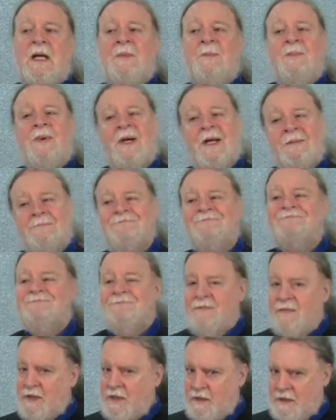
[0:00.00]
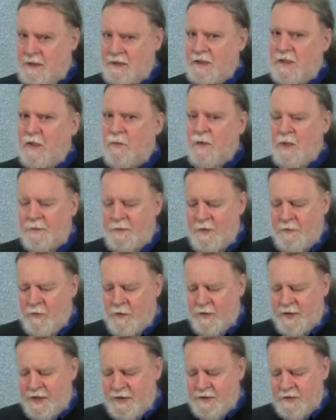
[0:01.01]
But there will be
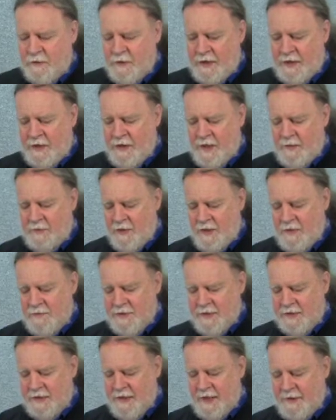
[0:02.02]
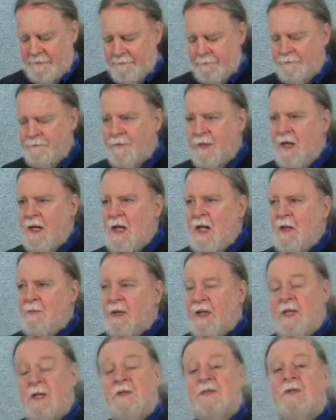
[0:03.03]
more next week, I promise that.
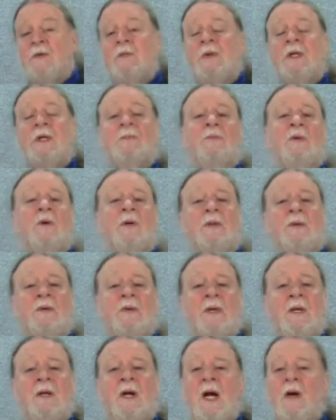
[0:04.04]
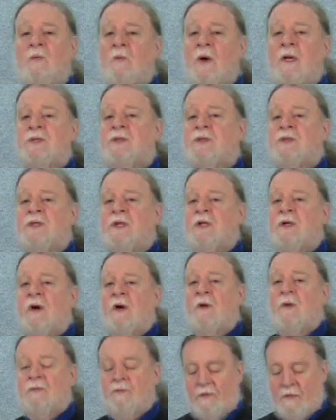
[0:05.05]
But here's the really important thing I want you to
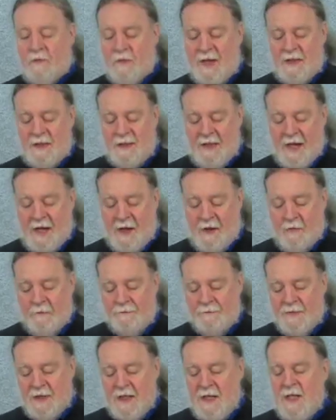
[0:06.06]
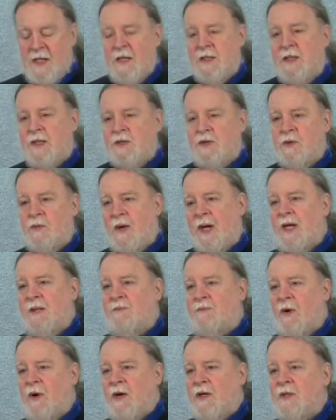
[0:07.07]
know for right now this
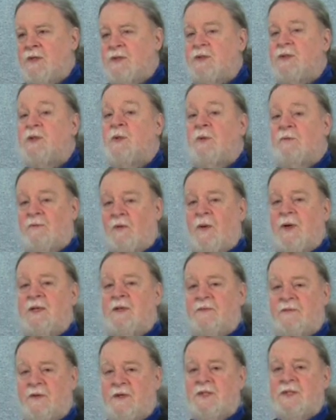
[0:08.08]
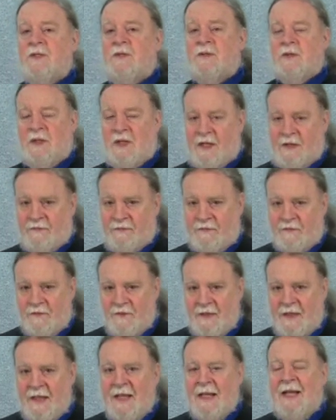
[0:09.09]
grand bargain to avoid the fiscal cliff
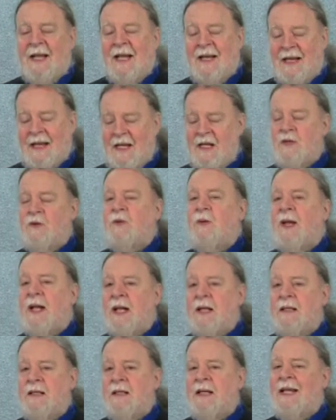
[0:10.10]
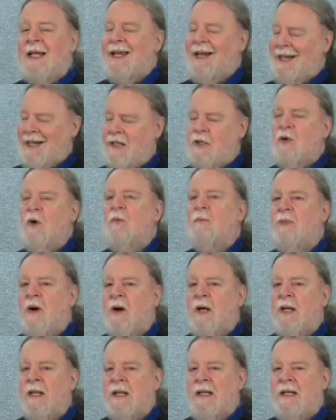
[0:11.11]
it ain't grand, it ain't no
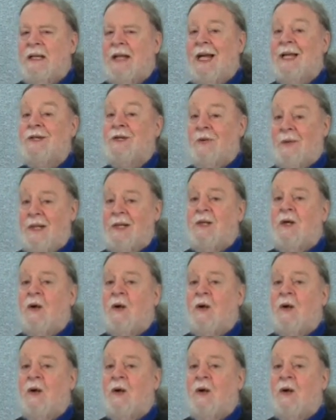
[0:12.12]
bargain, and there ain't